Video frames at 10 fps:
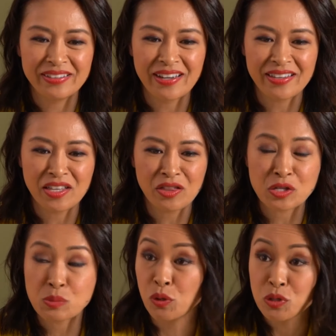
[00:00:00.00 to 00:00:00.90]
I think the
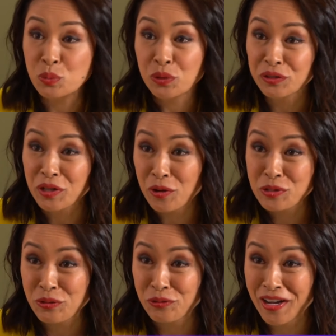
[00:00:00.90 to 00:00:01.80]
sports world
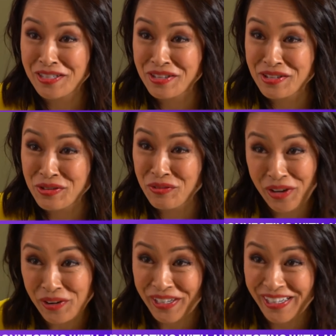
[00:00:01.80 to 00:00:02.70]
also finds this
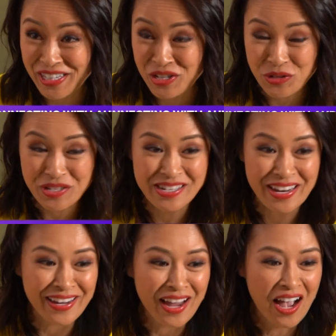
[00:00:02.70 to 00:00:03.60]
very
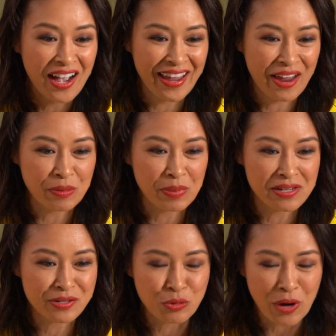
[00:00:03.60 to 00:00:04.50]
interesting. Everybody
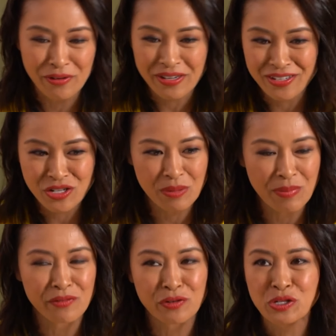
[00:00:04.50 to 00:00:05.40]
is crowding into the
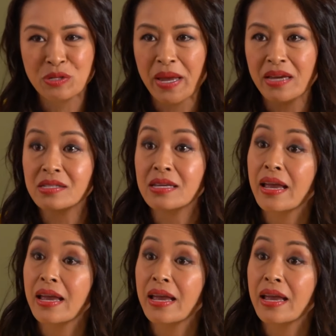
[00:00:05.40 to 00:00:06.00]
metaverse space,